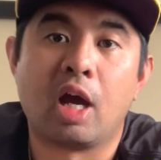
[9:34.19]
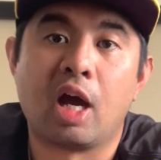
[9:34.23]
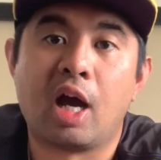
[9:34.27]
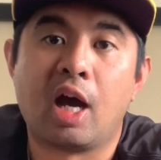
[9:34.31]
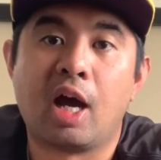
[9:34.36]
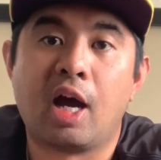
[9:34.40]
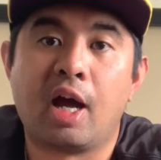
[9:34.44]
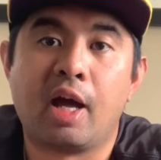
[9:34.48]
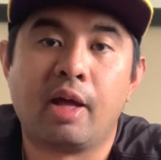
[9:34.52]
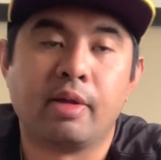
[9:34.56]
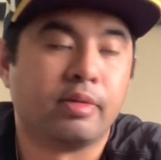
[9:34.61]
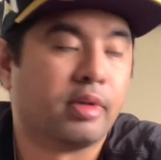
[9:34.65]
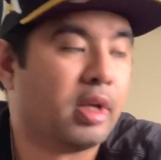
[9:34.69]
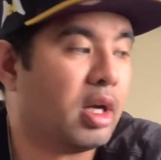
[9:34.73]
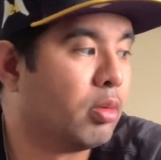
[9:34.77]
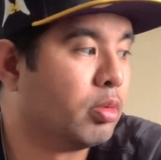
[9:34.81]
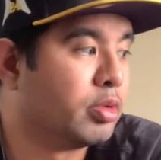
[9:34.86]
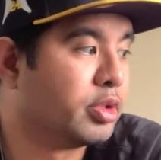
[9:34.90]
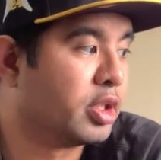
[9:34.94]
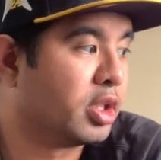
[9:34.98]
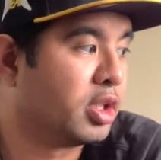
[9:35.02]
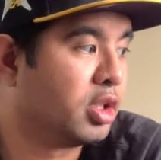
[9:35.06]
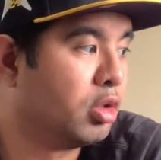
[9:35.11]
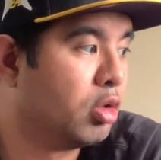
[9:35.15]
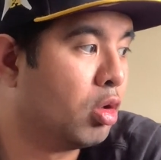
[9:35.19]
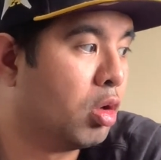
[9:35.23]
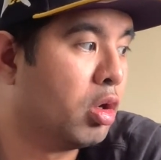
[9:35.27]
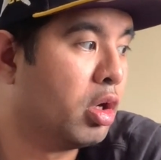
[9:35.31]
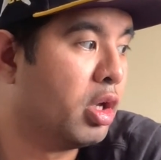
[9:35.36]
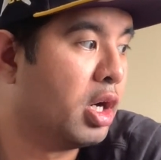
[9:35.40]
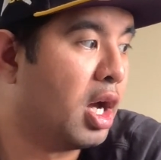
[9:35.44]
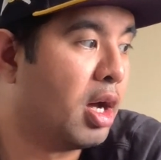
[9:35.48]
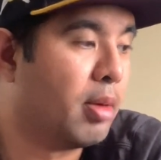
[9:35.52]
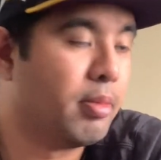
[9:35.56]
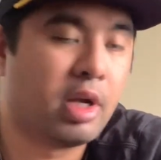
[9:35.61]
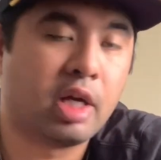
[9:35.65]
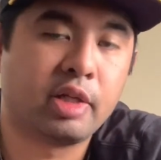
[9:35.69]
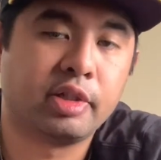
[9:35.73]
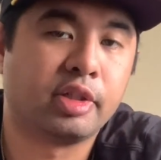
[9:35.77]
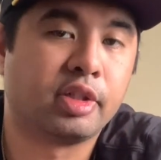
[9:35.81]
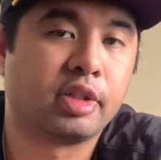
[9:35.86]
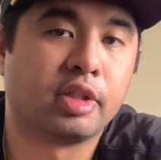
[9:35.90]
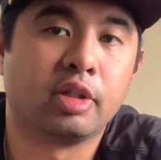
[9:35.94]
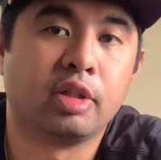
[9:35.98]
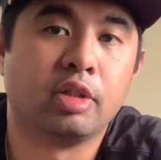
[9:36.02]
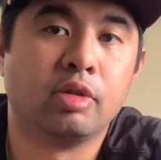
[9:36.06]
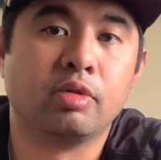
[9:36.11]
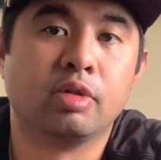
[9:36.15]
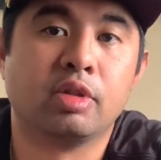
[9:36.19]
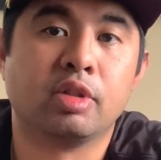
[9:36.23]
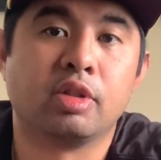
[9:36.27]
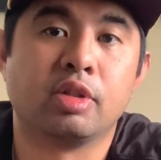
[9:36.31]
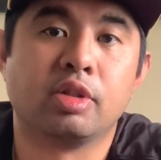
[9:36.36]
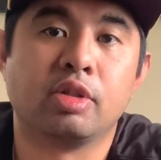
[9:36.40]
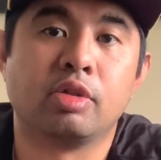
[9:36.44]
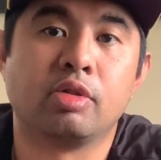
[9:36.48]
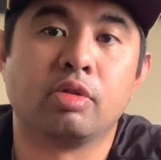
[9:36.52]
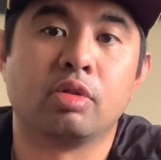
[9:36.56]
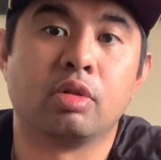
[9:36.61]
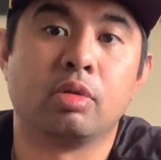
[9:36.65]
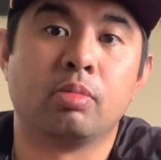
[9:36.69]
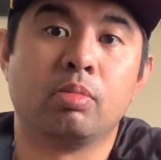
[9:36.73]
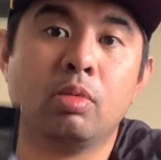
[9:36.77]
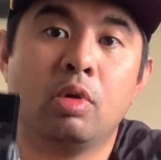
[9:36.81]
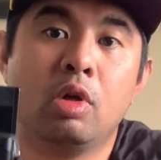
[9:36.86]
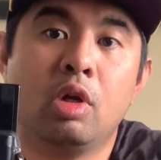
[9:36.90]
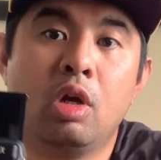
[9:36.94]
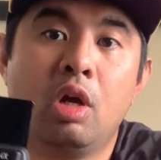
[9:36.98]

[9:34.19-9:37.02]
I was like, you know what? I'm not just going to use this to stream.